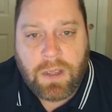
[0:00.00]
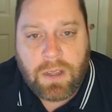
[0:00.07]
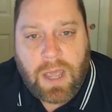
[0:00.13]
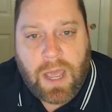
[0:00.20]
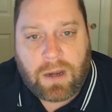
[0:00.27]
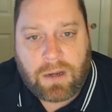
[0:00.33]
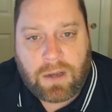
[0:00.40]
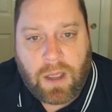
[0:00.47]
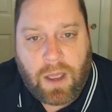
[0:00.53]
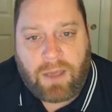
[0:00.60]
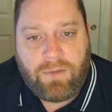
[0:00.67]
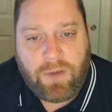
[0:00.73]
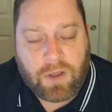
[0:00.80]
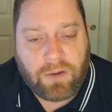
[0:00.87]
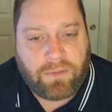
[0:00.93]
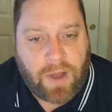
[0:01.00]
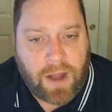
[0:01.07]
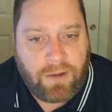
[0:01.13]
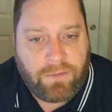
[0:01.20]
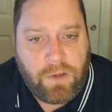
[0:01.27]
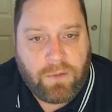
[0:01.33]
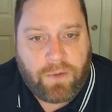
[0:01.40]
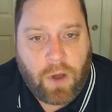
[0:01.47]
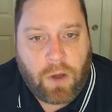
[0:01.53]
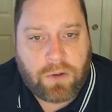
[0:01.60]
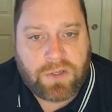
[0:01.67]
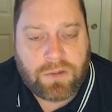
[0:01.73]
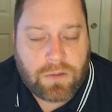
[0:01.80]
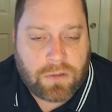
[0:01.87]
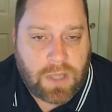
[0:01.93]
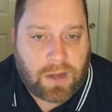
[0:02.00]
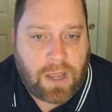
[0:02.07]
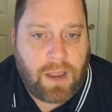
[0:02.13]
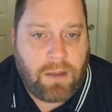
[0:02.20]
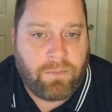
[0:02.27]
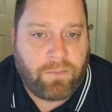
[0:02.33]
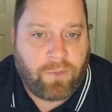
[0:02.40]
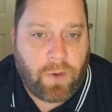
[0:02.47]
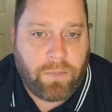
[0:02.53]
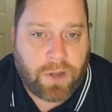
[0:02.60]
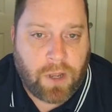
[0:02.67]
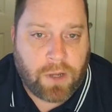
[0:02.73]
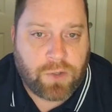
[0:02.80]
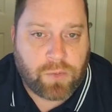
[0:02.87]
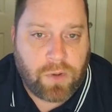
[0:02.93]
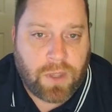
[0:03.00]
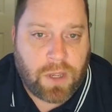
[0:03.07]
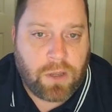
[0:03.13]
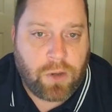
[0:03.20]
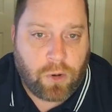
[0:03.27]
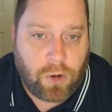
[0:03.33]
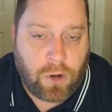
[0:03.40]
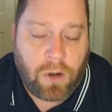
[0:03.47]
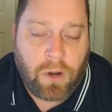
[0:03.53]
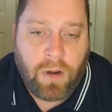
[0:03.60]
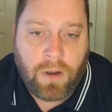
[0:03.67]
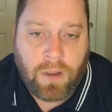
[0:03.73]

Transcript: And if you can find a few folks that came from the country that your